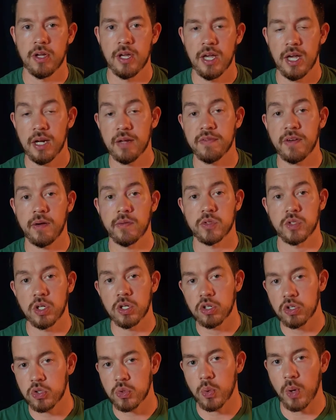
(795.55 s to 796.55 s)
And if I was going
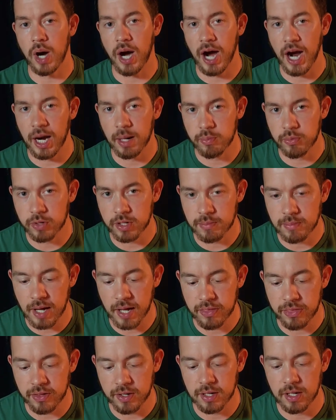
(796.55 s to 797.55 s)
to do a hybrid
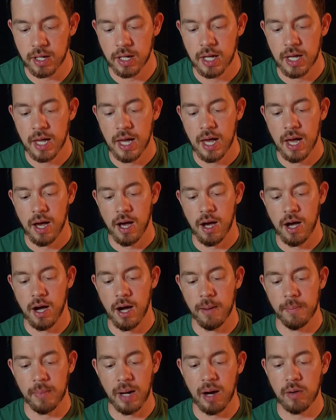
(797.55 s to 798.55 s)
method,
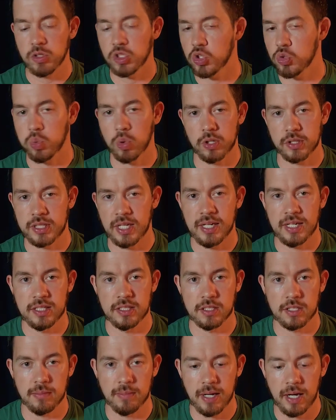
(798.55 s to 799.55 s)
I would just work that in
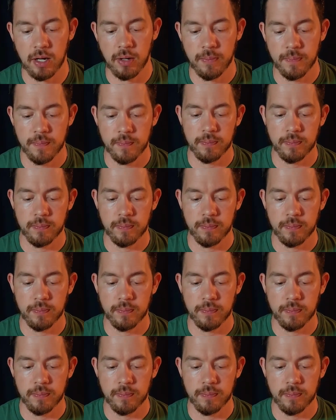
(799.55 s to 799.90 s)
somehow.